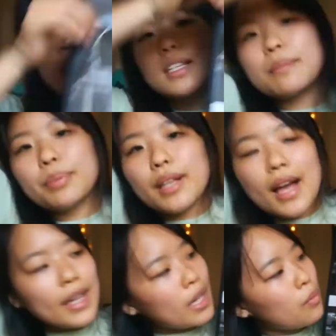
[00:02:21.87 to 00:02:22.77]
It's
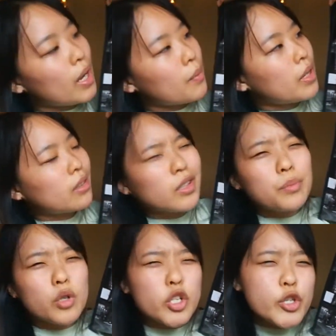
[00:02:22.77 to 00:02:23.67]
black and white one, a little
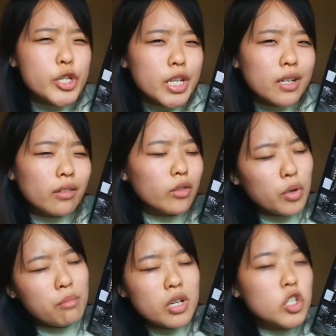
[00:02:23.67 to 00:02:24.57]
more chic, a little
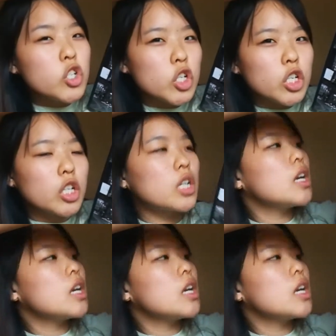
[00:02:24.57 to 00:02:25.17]
more mature.